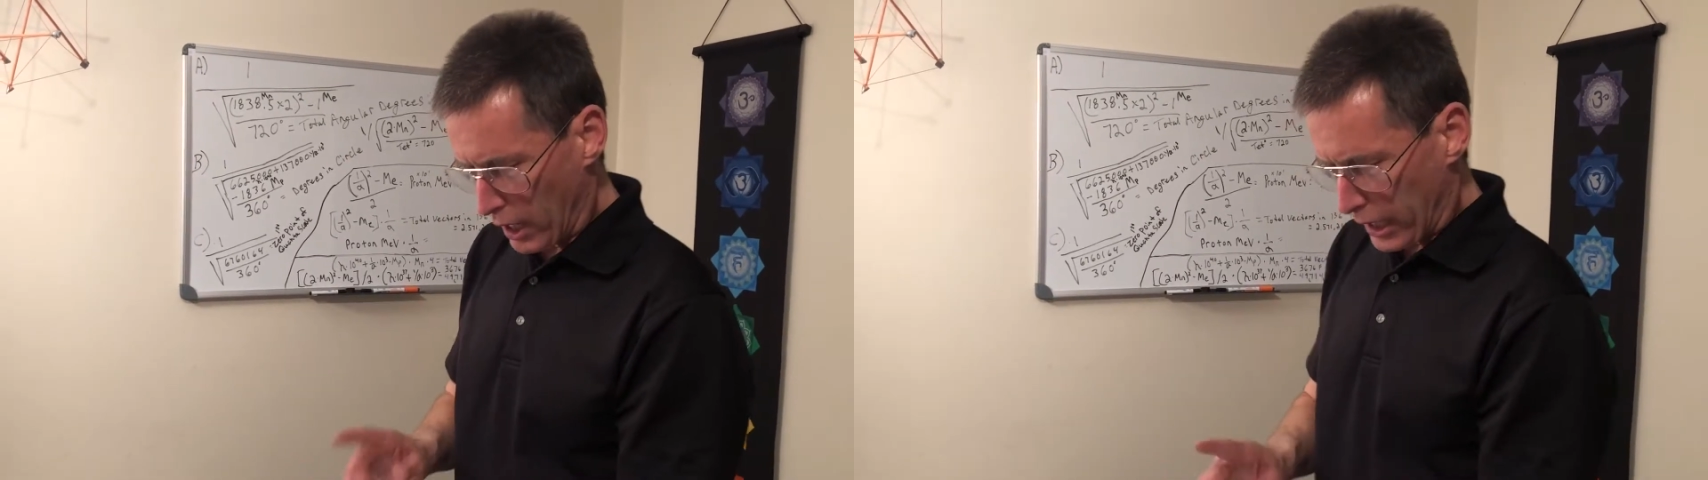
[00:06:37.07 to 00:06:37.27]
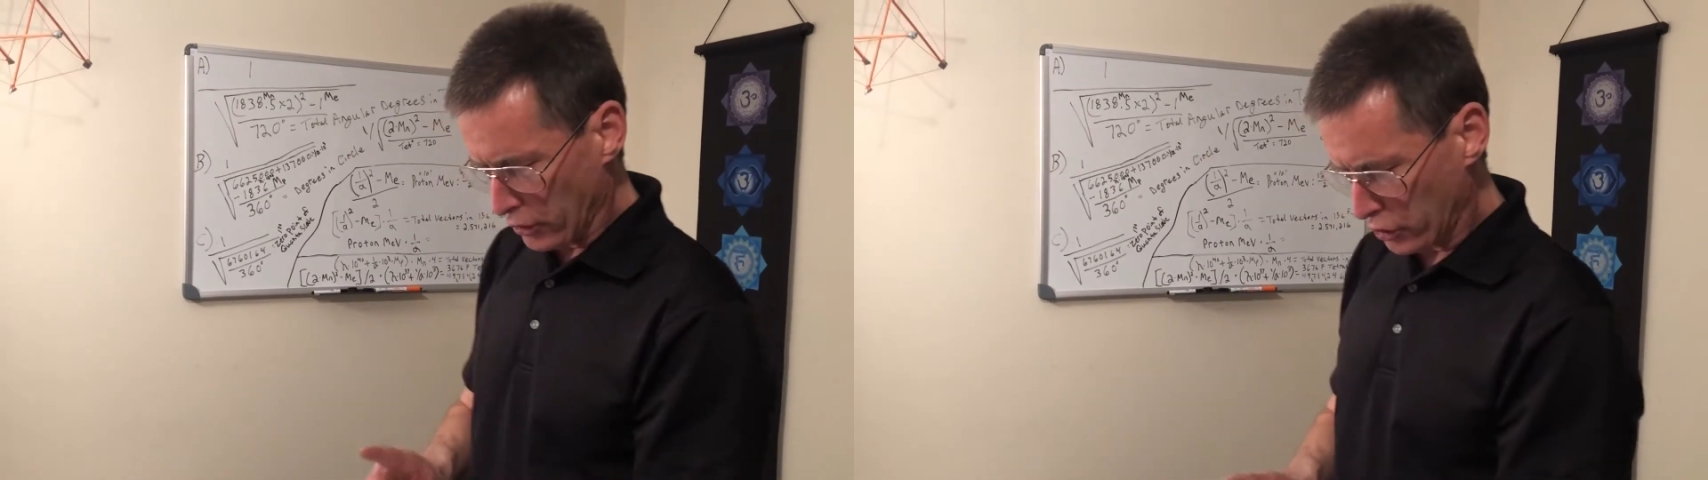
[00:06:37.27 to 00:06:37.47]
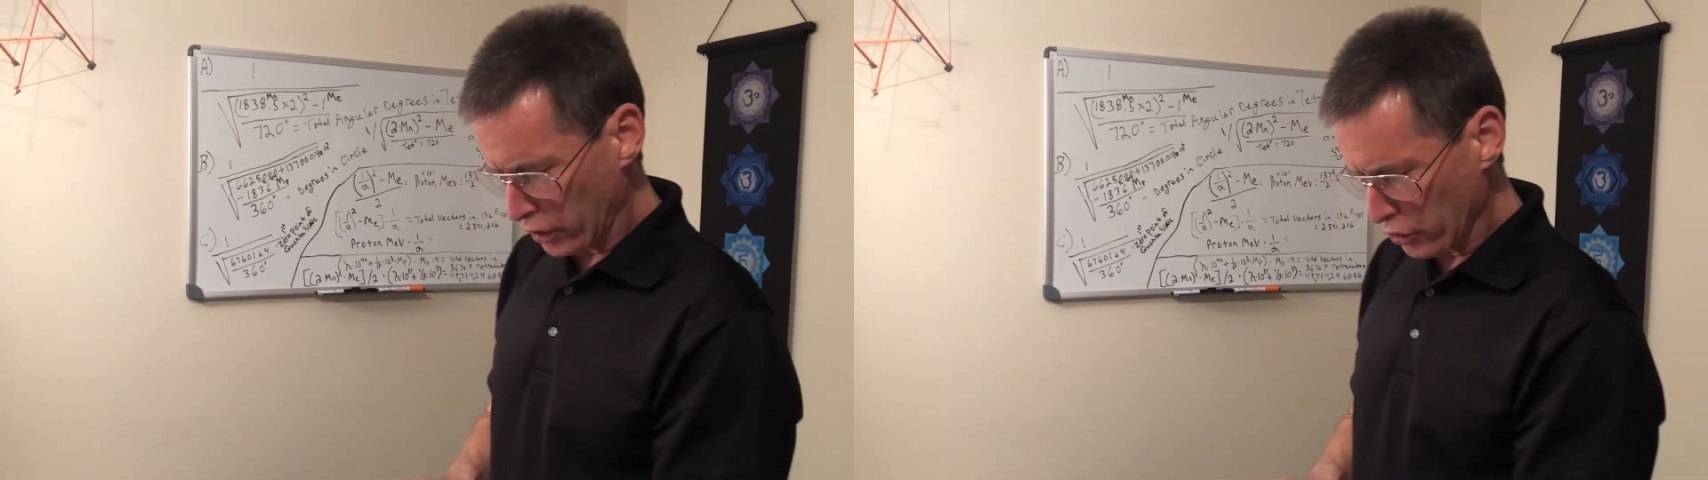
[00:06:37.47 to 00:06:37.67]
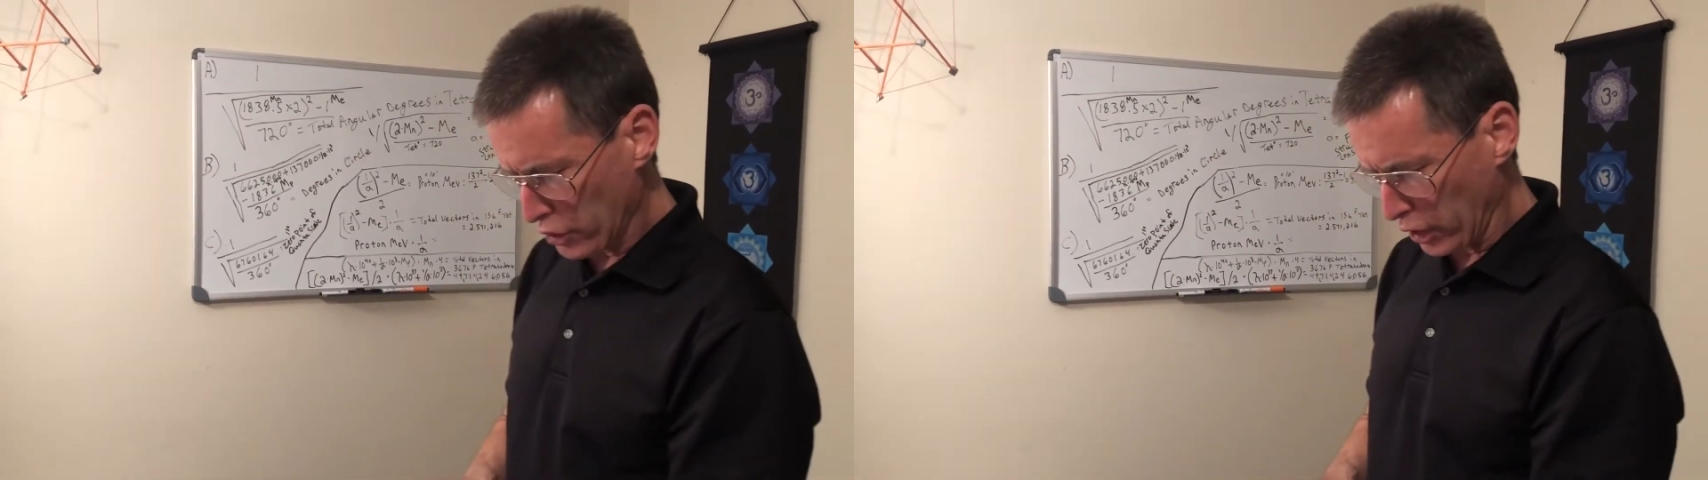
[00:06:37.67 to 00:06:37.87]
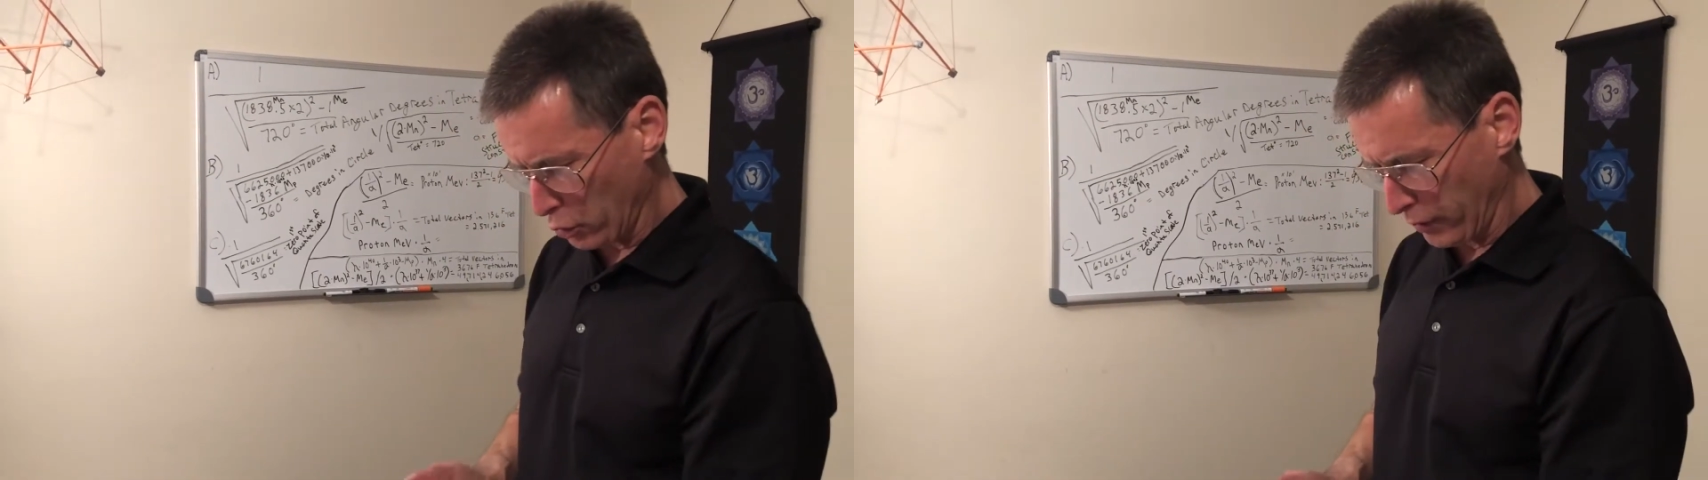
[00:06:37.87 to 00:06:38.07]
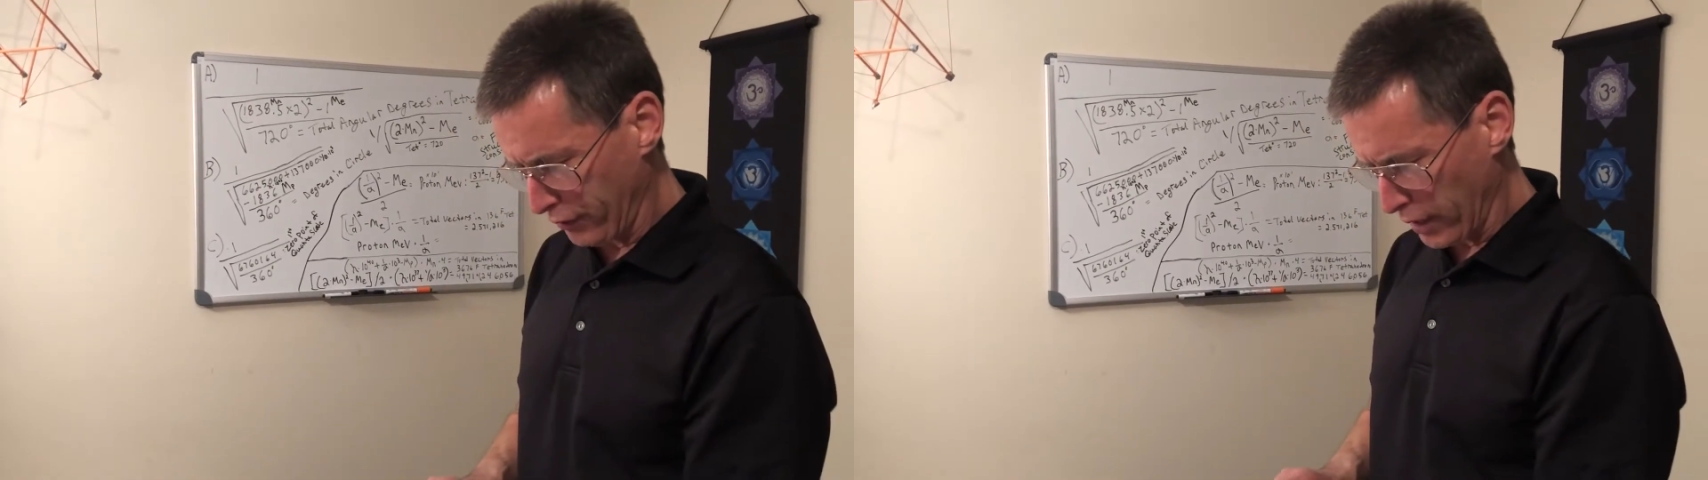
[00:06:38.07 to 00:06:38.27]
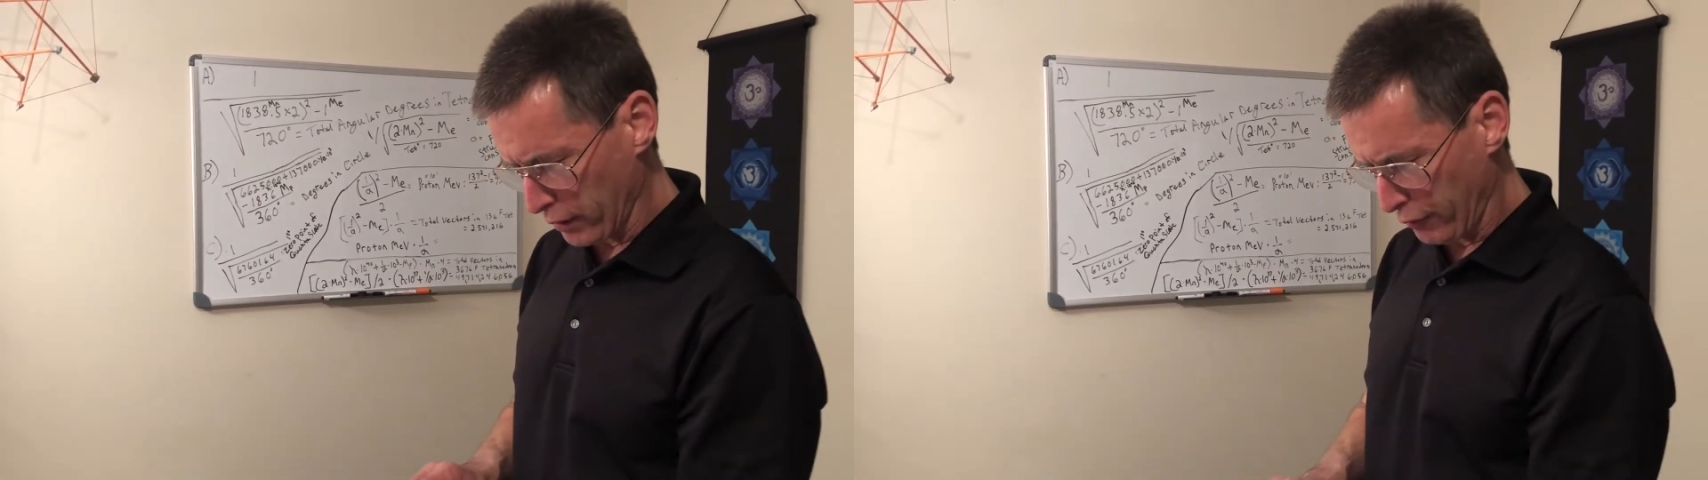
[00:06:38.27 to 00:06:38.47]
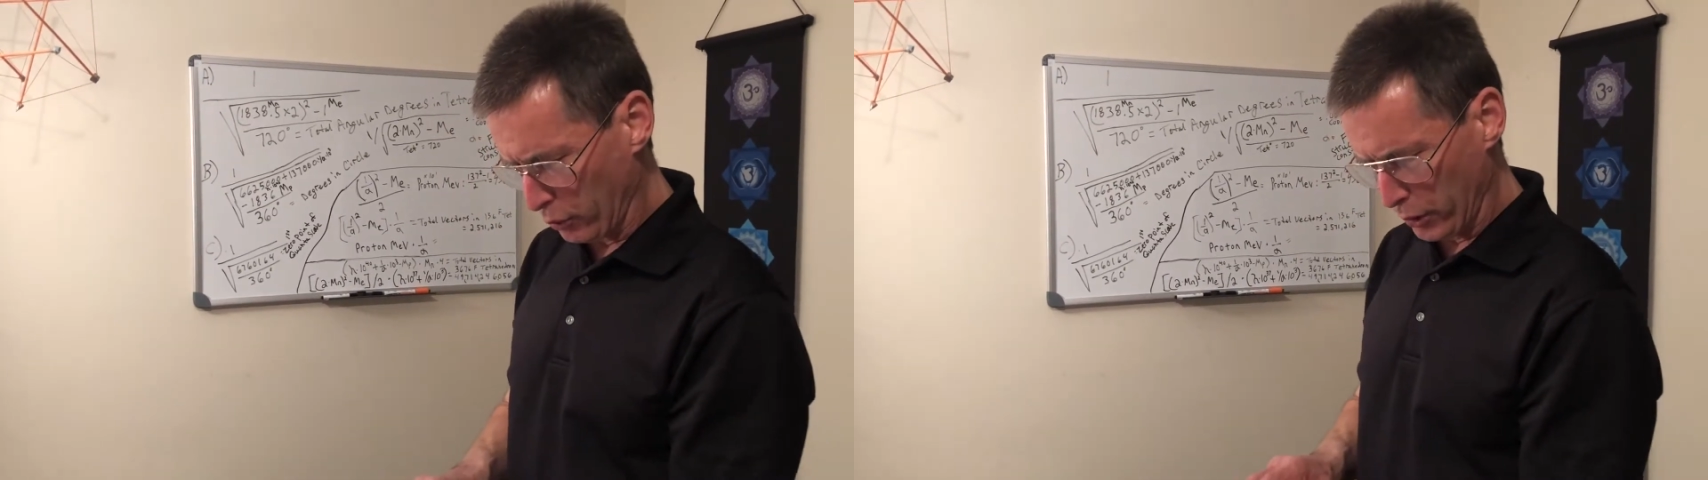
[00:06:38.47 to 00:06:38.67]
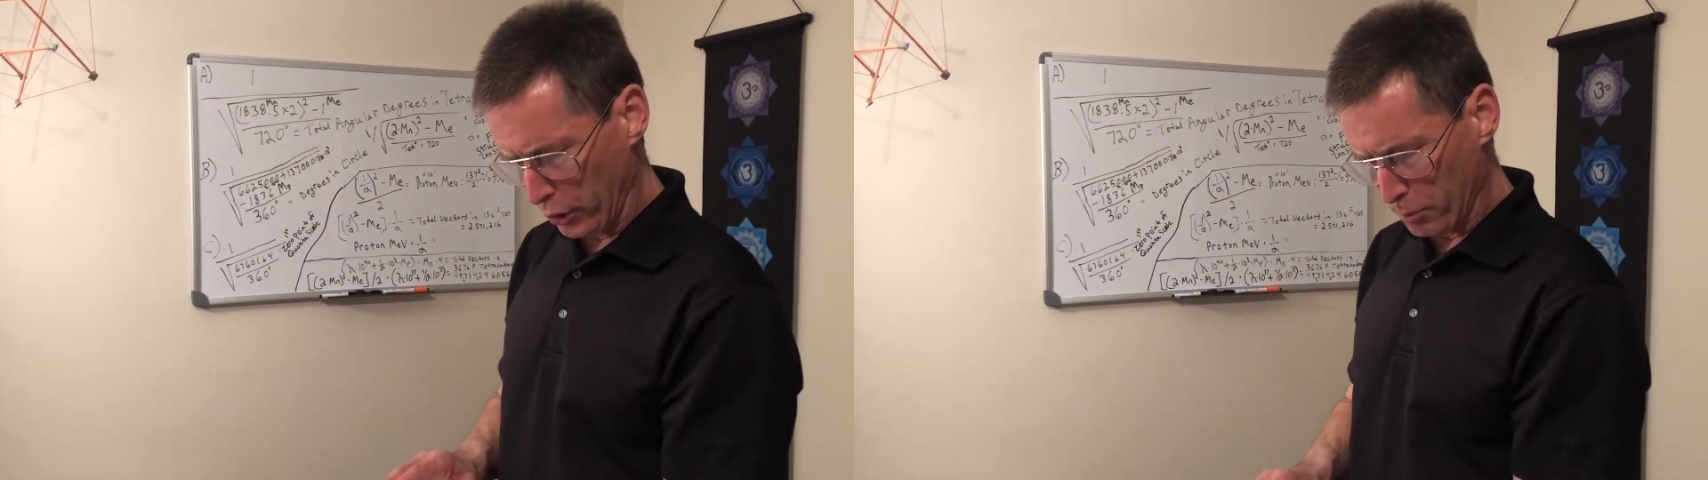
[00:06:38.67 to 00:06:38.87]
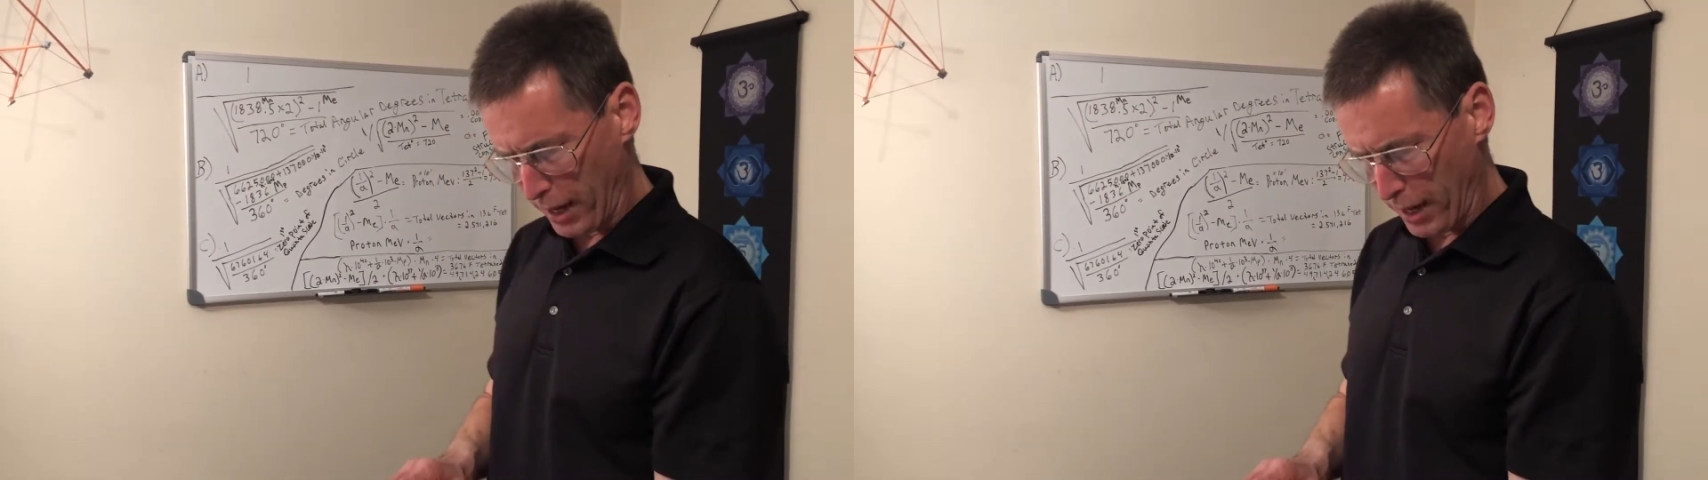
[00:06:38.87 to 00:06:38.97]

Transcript: In Synergetics, we find the familiar